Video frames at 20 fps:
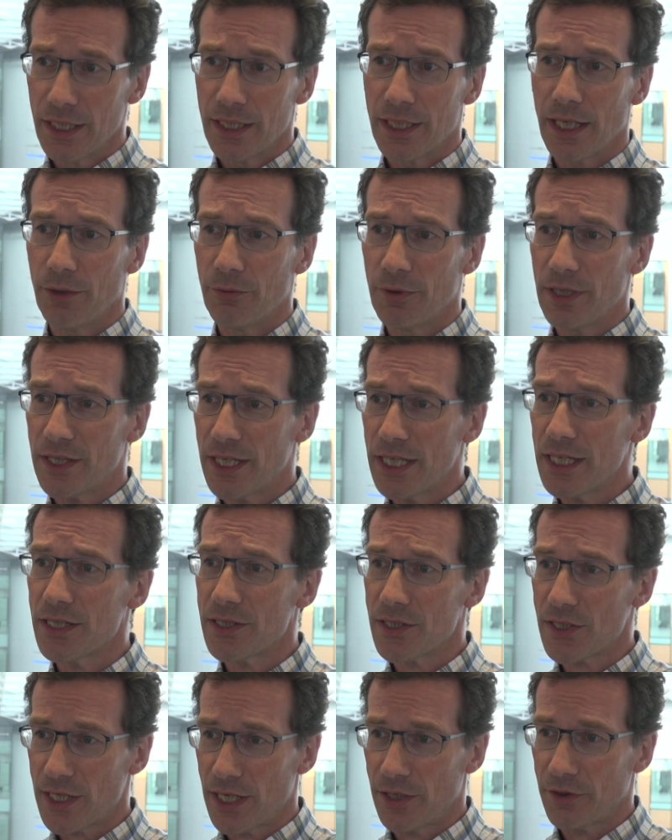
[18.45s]
Now,
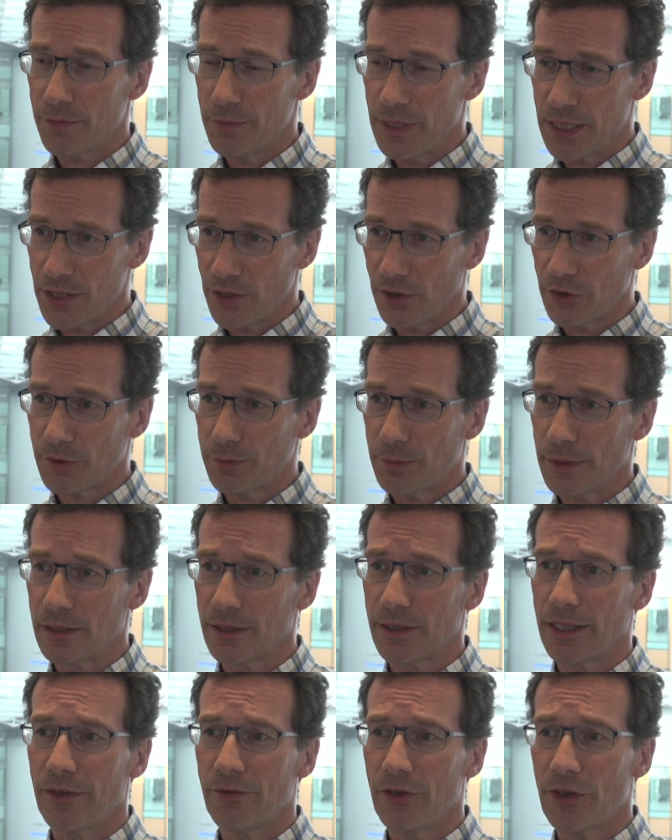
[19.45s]
within Southmead
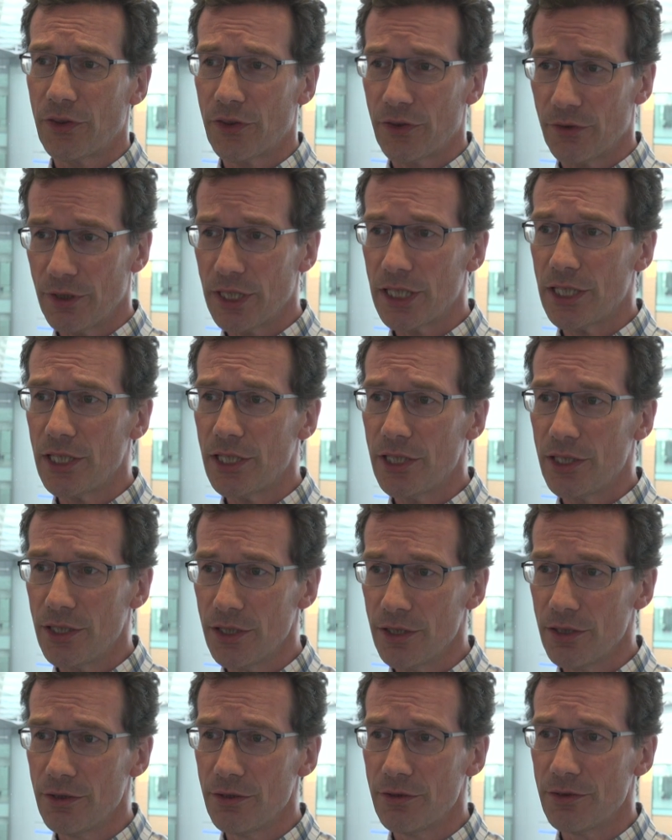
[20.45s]
Hospital, there are three
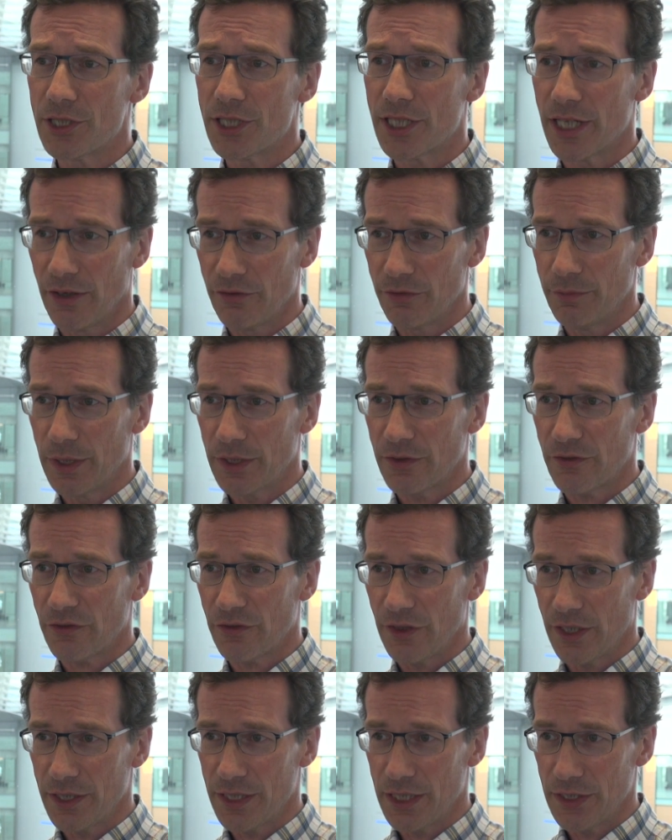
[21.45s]
huge government
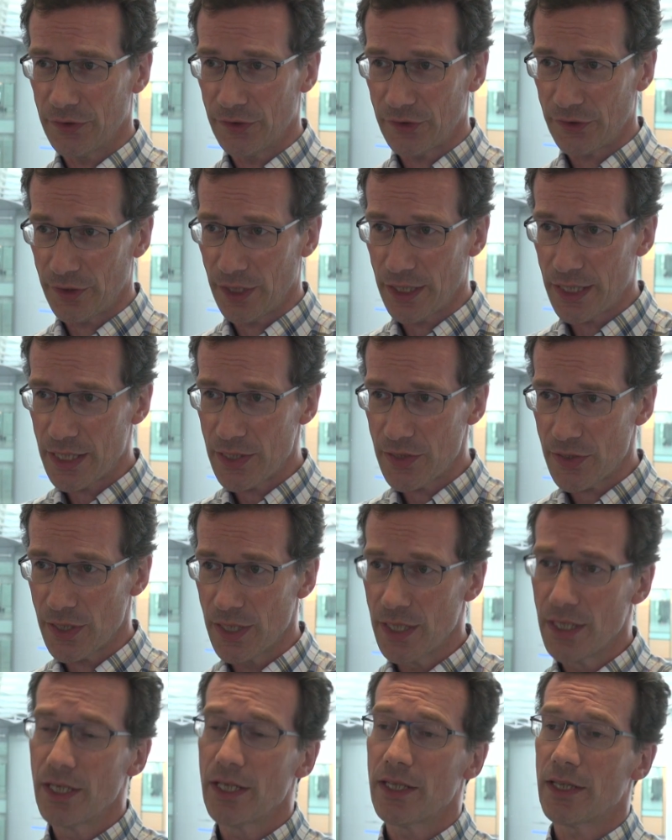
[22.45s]
funded
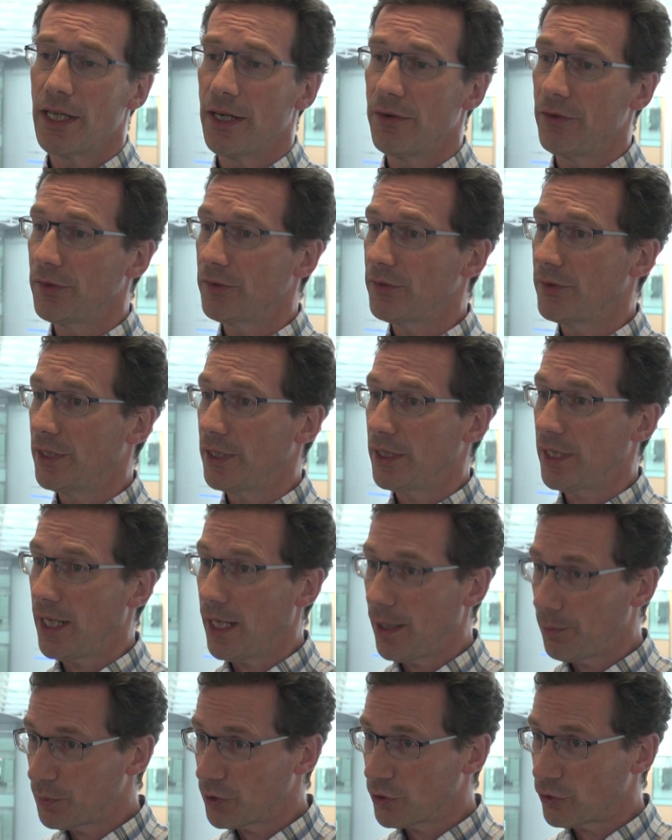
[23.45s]
studies. There is the
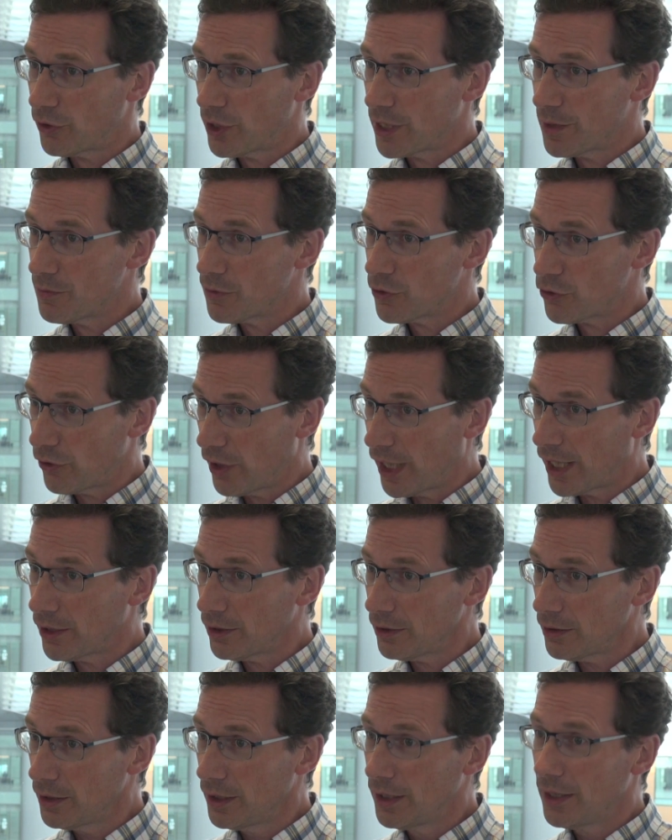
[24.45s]
Upstream
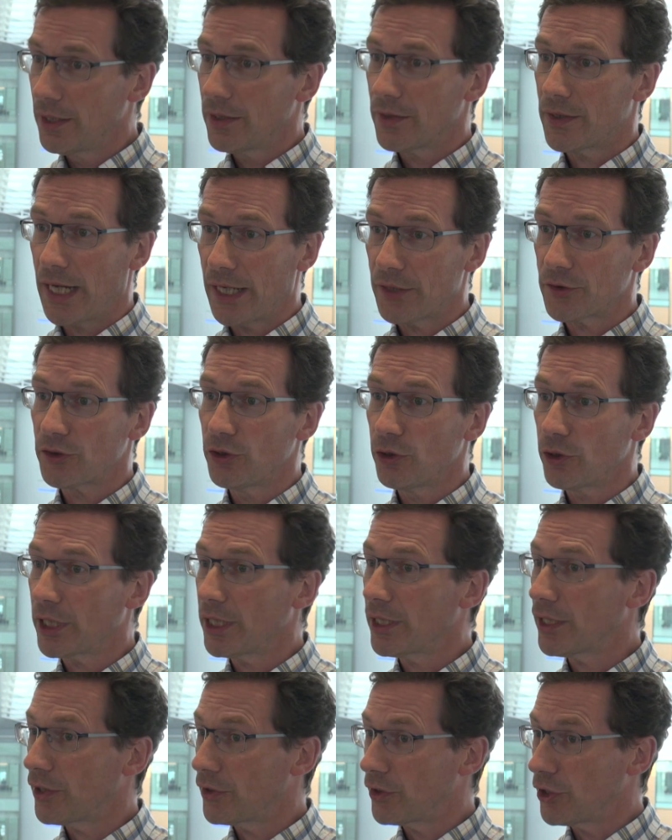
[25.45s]
Trial, that's
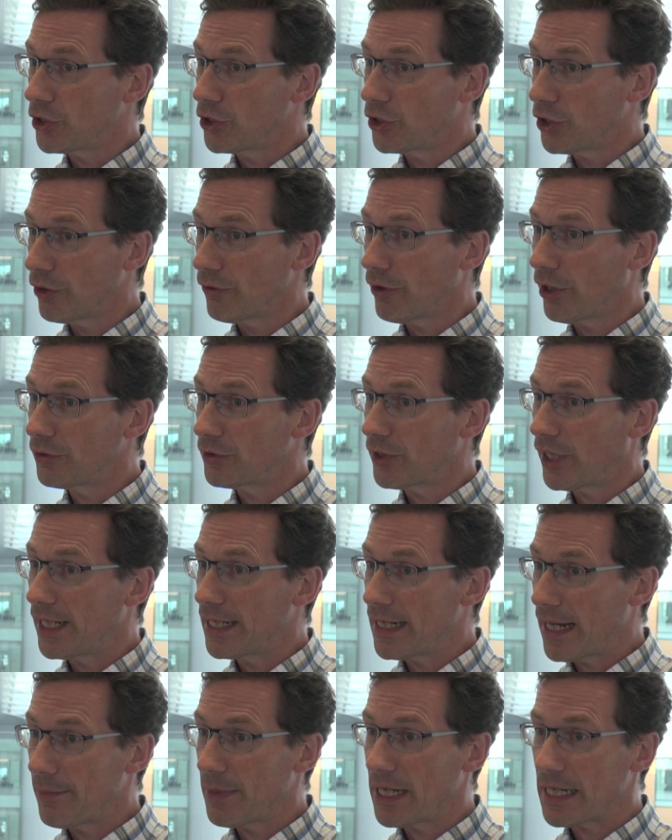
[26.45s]
looking at the
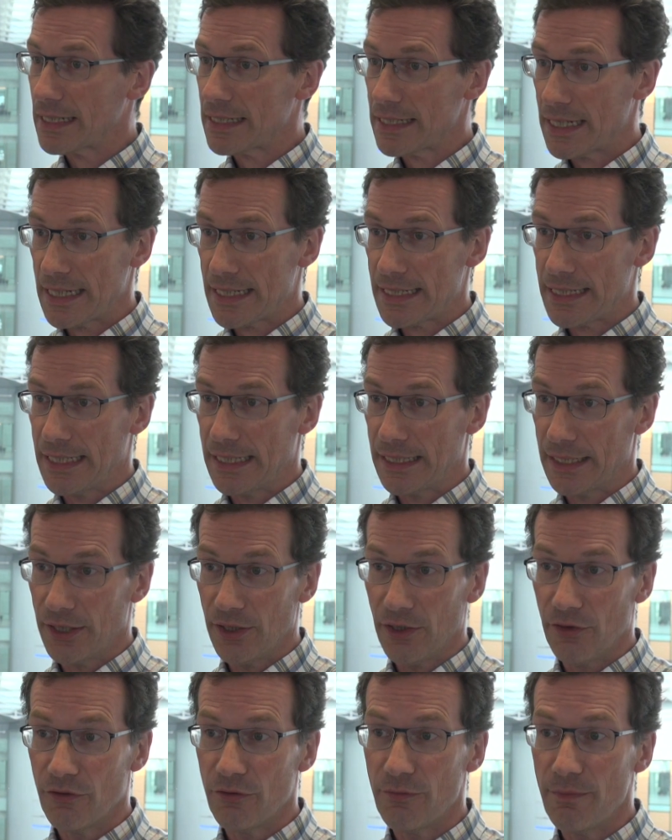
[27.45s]
urodynamic testing
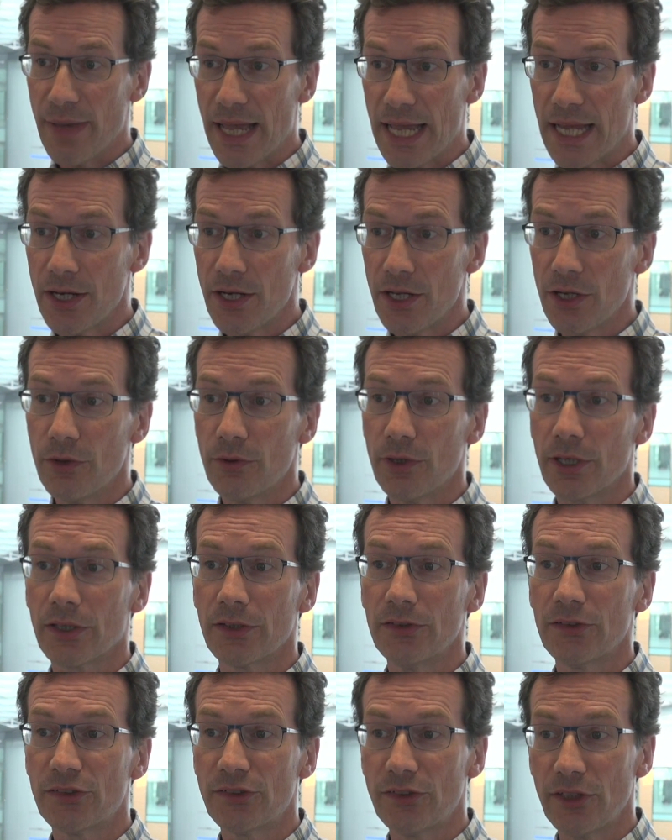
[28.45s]
of men who are
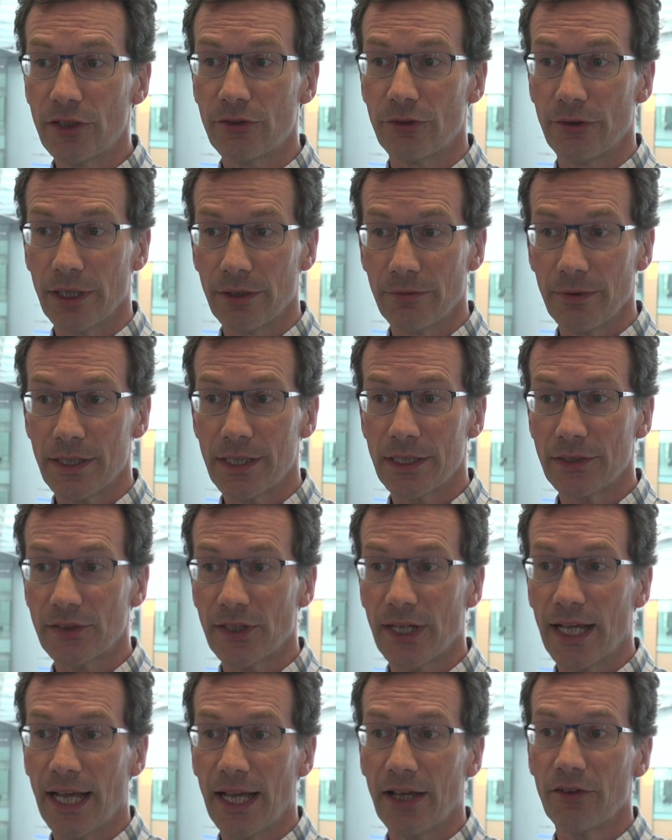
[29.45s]
considering whether
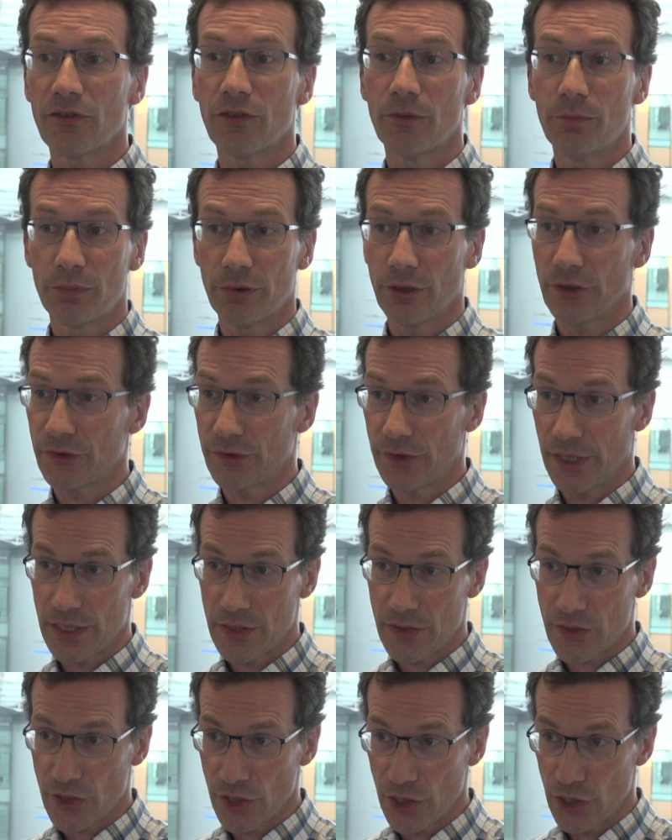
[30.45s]
to have
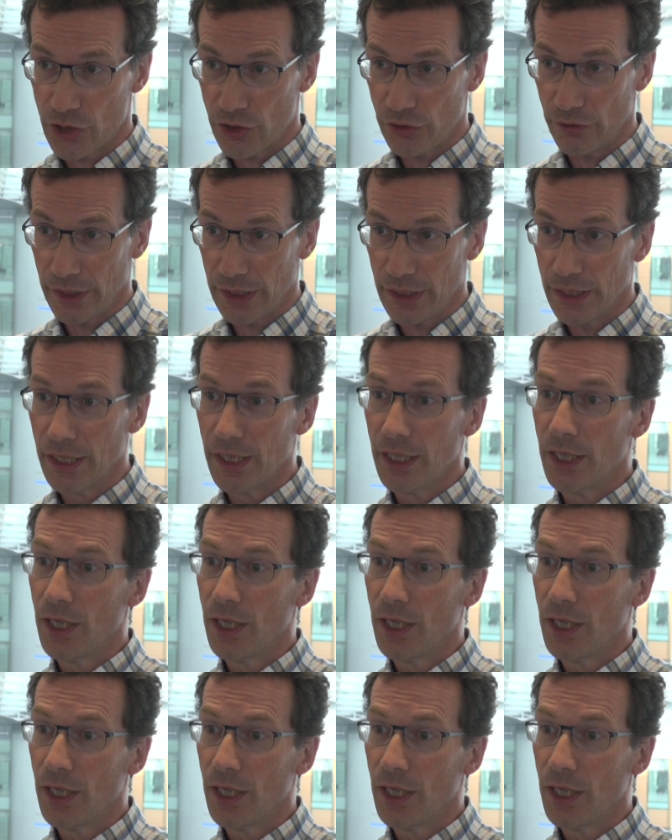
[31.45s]
prostate surgery.